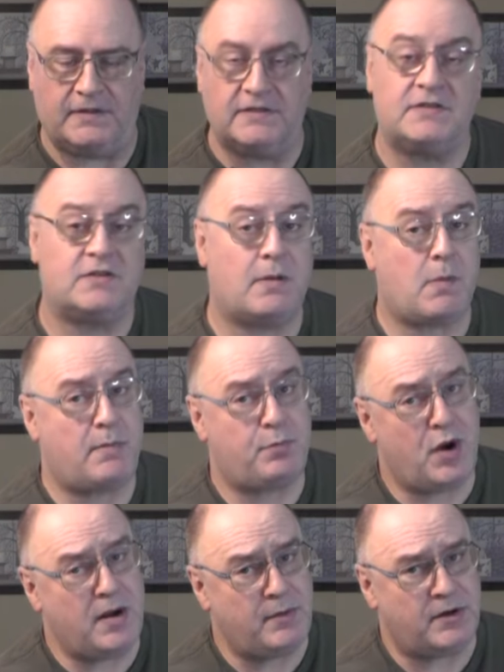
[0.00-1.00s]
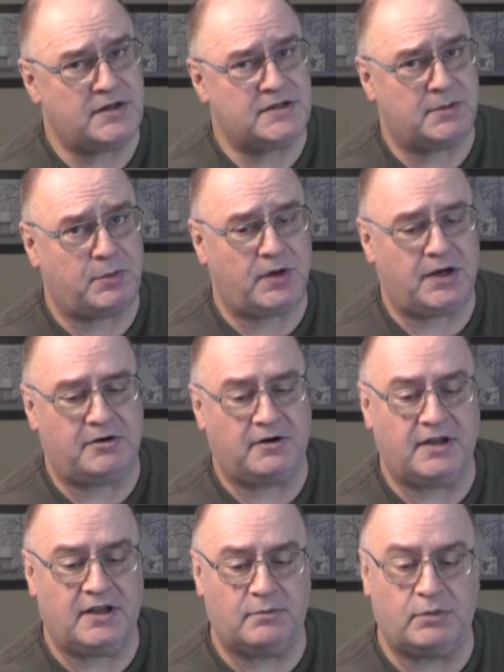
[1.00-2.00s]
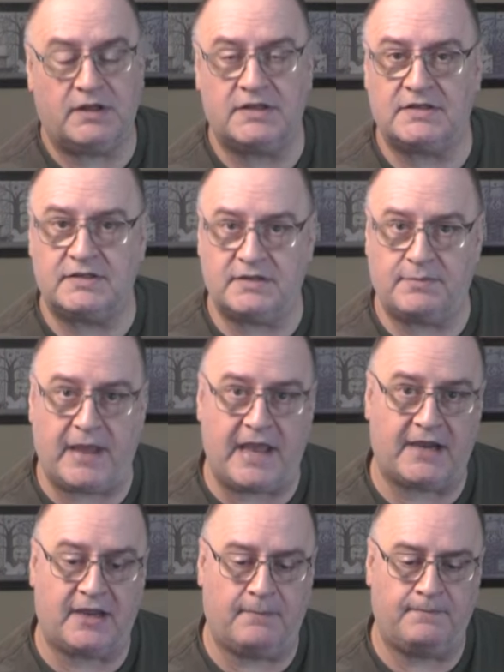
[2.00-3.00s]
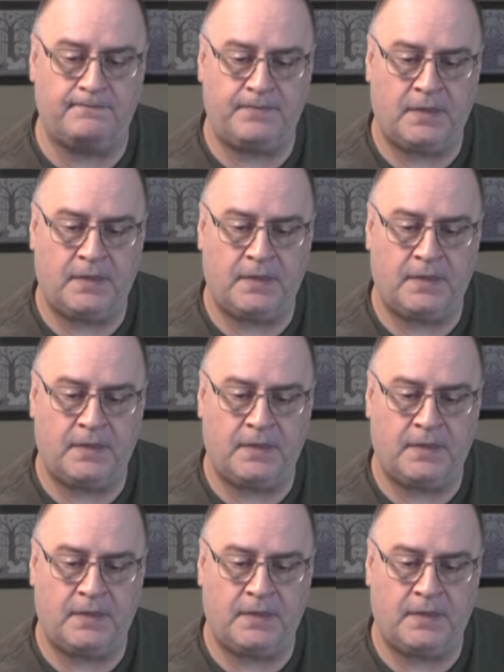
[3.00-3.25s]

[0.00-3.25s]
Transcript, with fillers: This is not my primary summer carry gun but this is a backup.